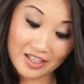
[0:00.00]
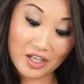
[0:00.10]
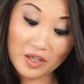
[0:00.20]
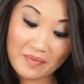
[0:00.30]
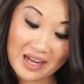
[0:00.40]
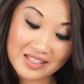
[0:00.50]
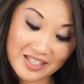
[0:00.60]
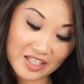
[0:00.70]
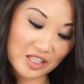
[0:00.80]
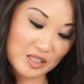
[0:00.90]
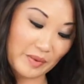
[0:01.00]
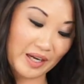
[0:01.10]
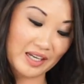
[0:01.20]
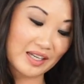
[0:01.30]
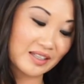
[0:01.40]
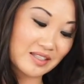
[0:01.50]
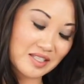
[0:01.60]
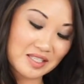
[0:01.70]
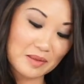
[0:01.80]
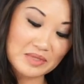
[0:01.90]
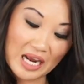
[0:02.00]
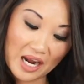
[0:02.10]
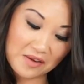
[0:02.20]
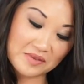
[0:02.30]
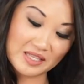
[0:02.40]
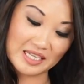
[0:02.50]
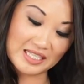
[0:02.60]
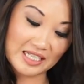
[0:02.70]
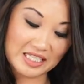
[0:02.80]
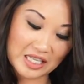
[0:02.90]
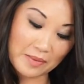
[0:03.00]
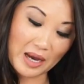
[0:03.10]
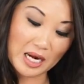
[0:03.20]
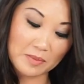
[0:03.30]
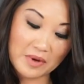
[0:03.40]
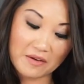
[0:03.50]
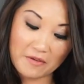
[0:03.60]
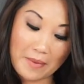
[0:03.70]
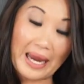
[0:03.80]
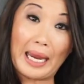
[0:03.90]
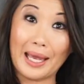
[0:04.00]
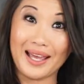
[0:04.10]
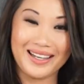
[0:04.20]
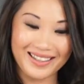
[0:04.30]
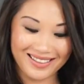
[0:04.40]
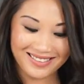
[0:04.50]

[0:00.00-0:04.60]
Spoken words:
They're called pot stickers because sometimes they stick to the bottom of a pan.